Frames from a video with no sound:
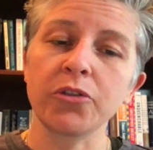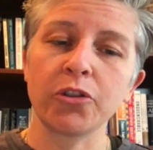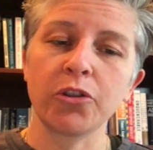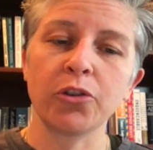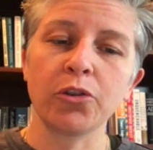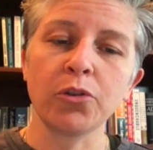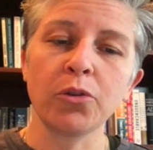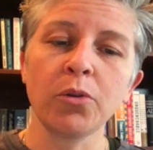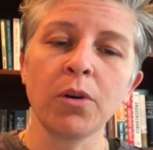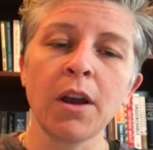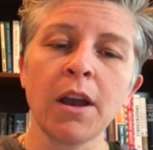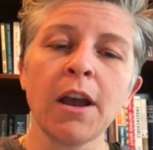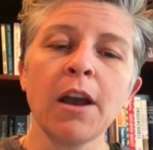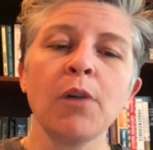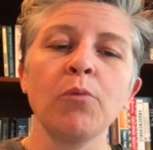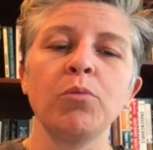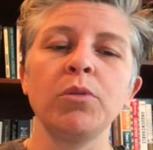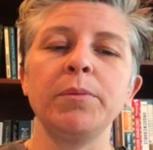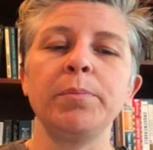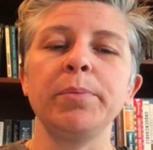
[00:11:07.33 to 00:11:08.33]
two
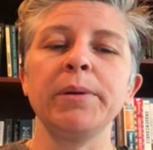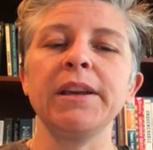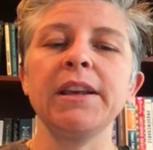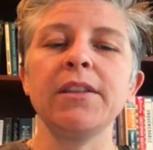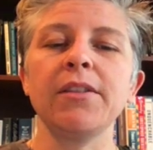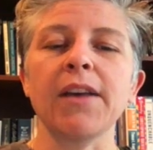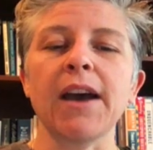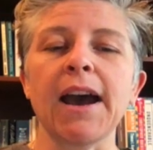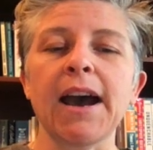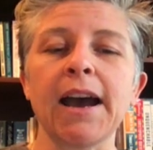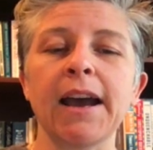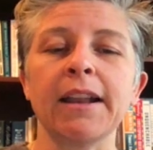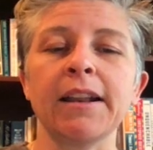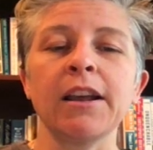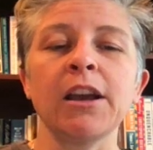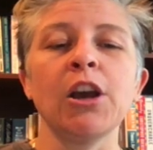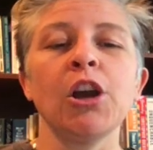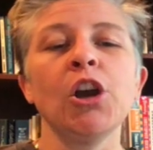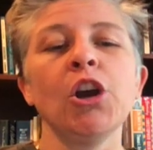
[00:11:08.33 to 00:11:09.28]
would be that